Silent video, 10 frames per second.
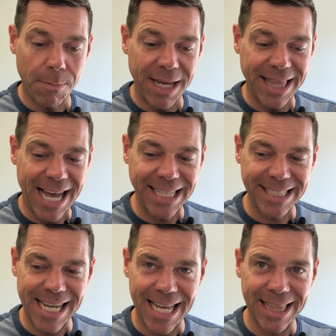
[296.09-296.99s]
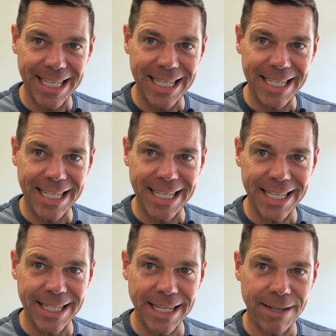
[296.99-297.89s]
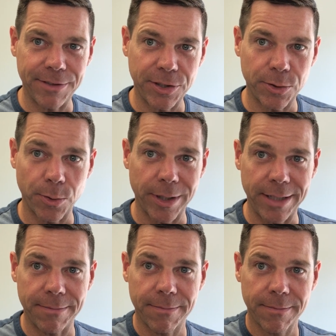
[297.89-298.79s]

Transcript: But that's not the end of the story.